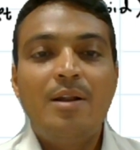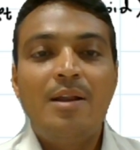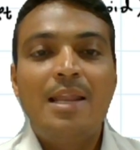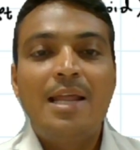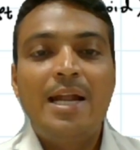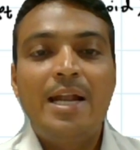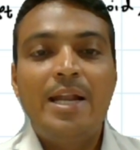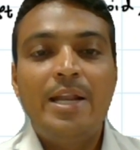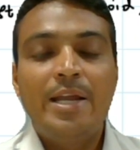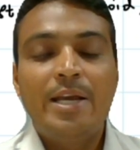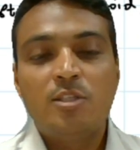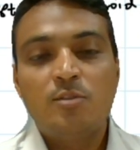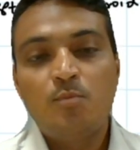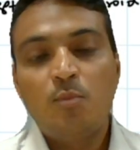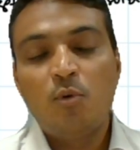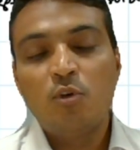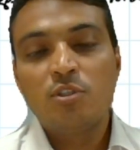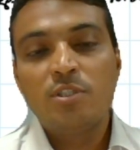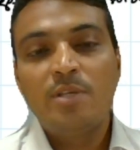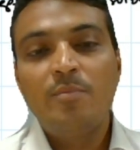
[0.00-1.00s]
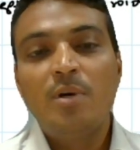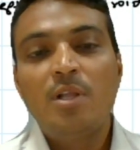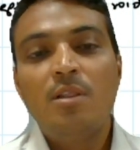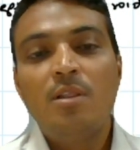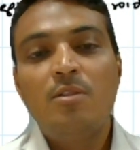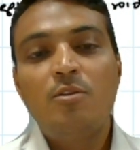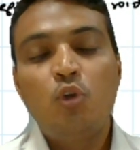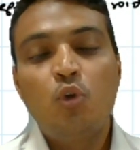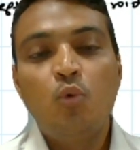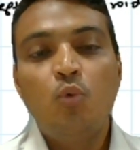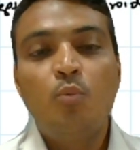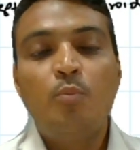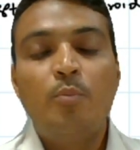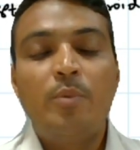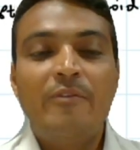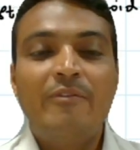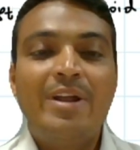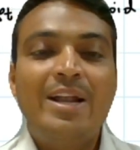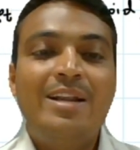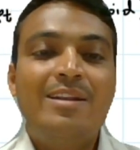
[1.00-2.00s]
gland as possible to
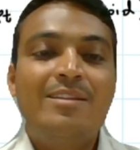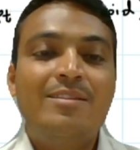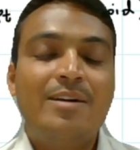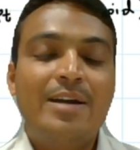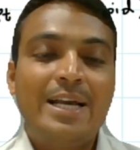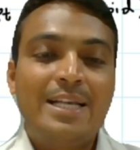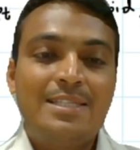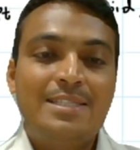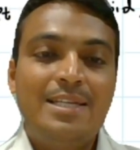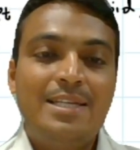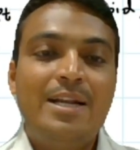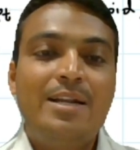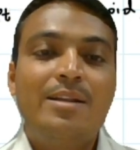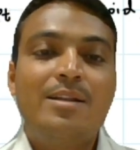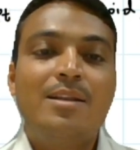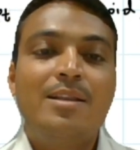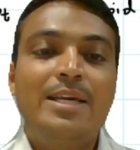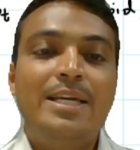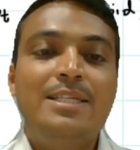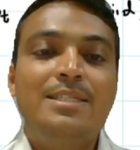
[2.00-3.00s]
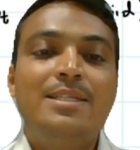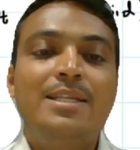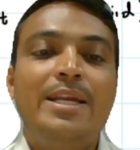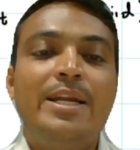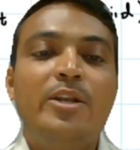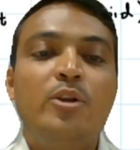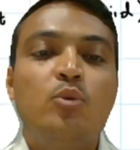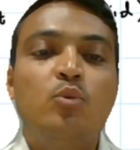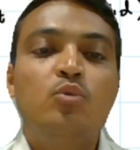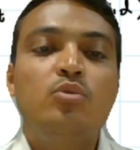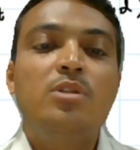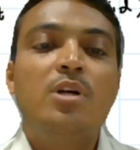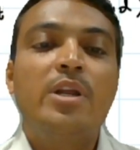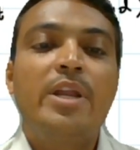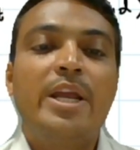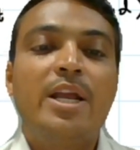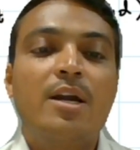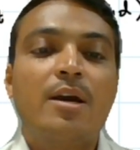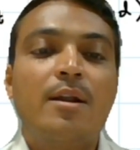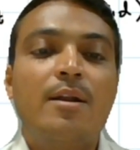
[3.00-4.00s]
prevent the accidental injury to the
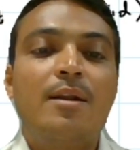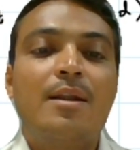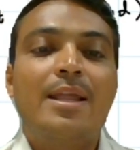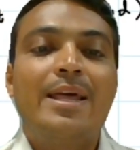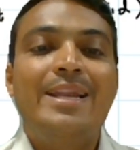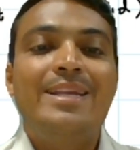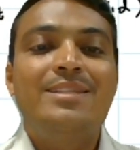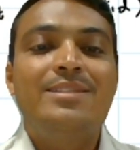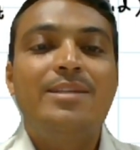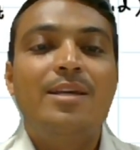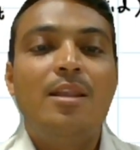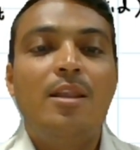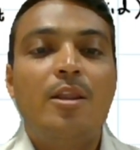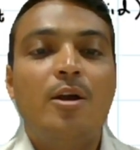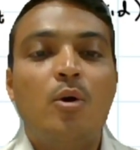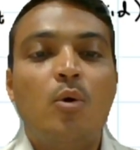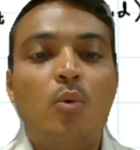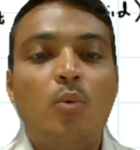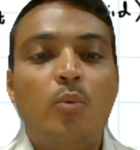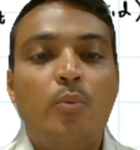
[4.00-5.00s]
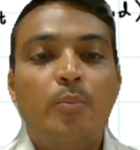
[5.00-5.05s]
recurrent laryngeal nerve.